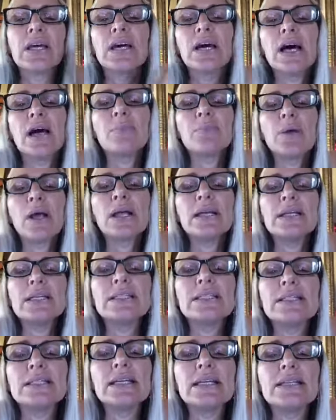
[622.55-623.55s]
I probably
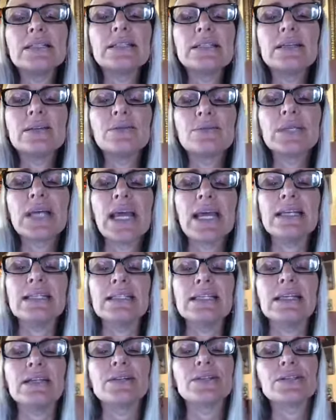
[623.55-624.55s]
didn't see it until I was
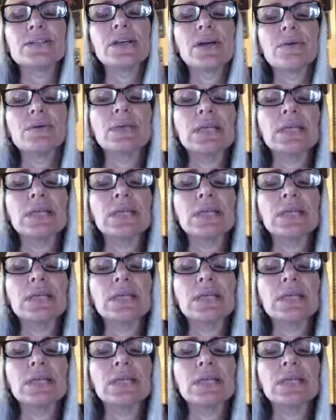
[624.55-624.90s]
18 or so.